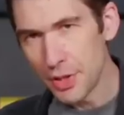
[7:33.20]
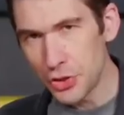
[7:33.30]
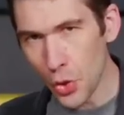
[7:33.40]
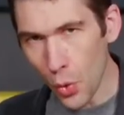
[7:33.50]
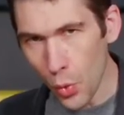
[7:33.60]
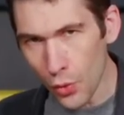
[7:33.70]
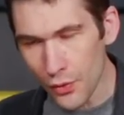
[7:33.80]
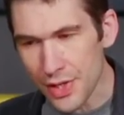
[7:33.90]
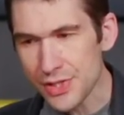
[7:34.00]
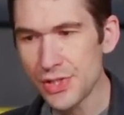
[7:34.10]
But the
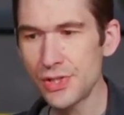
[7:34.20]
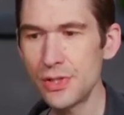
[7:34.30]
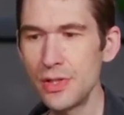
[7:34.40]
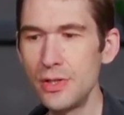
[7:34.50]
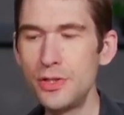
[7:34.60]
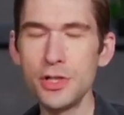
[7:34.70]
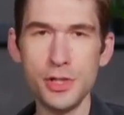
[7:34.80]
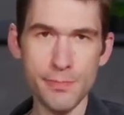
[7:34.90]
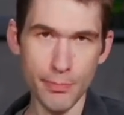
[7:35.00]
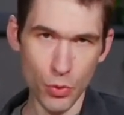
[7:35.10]
Oris
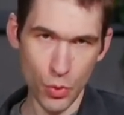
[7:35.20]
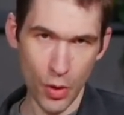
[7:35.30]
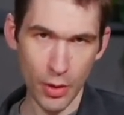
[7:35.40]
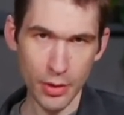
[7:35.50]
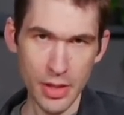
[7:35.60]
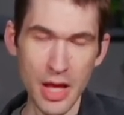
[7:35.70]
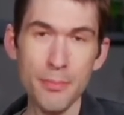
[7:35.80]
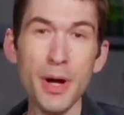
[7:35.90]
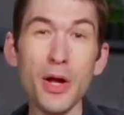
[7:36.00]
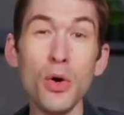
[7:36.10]
does more
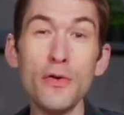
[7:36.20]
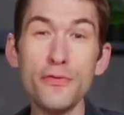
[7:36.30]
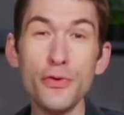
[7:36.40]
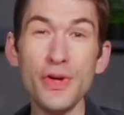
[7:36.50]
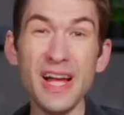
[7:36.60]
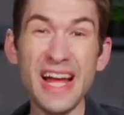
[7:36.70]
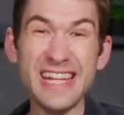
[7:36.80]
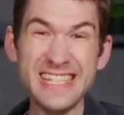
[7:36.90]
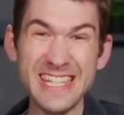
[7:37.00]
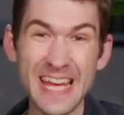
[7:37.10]
by offering a
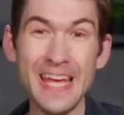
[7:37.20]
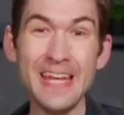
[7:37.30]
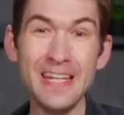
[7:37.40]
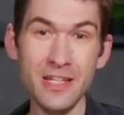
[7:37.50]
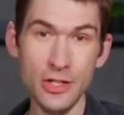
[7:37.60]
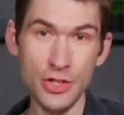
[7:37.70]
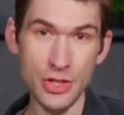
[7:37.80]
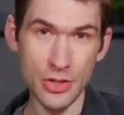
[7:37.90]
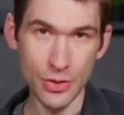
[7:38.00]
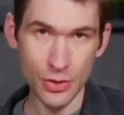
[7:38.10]
ten
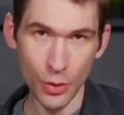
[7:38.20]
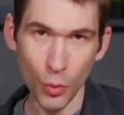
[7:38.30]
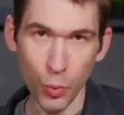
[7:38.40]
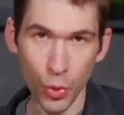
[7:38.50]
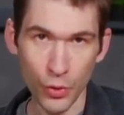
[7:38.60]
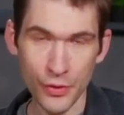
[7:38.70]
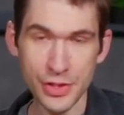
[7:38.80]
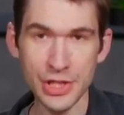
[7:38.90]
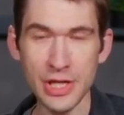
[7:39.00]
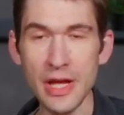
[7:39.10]
year
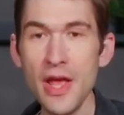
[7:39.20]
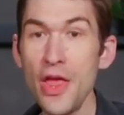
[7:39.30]
warranty.